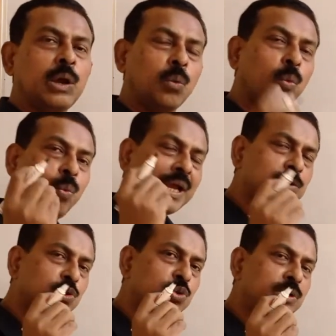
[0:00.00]
Where
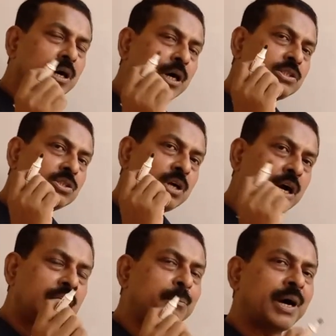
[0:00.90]
should a
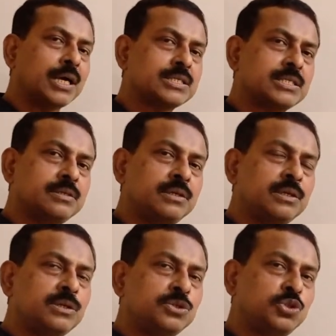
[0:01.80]
third mass
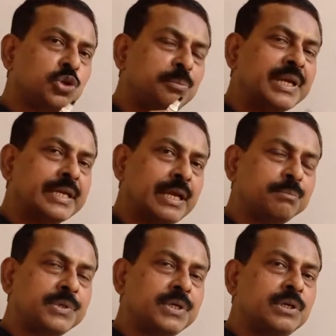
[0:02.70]
should be
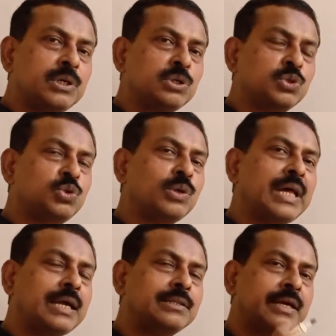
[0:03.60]
kept so
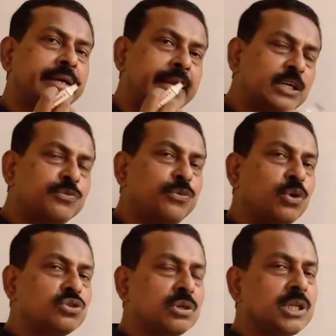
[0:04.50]
that the net
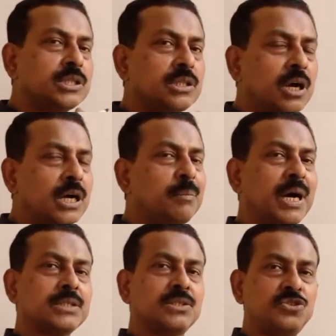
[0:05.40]
force on the third
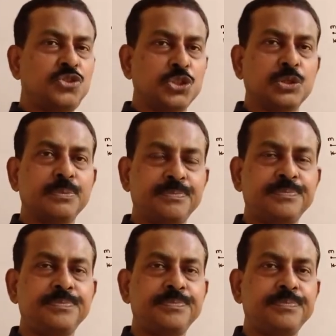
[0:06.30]
mass is 0?
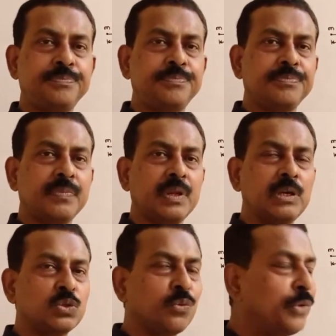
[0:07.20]

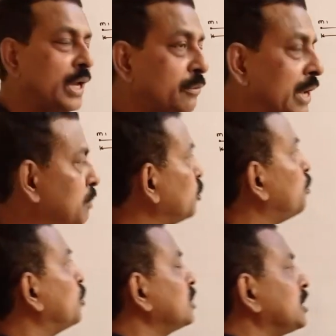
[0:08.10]
So where we have to
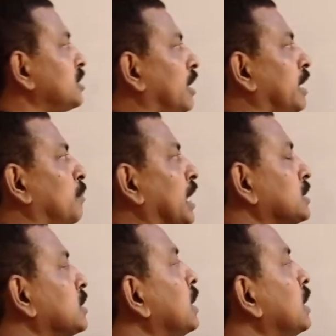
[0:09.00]
put the third mass?